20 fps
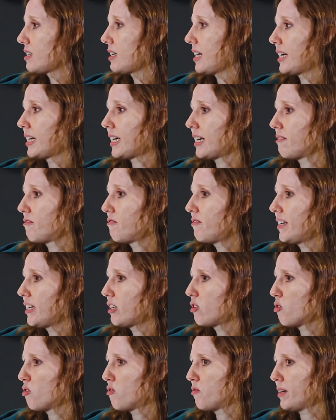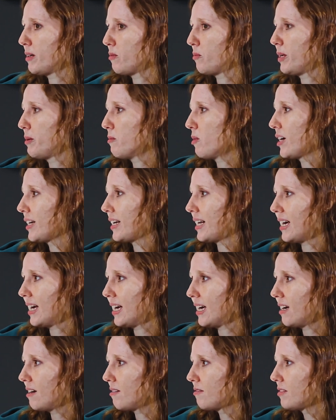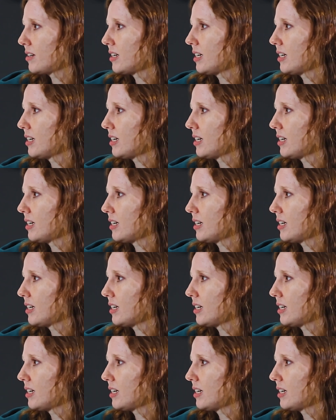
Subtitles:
they can think of and we might have.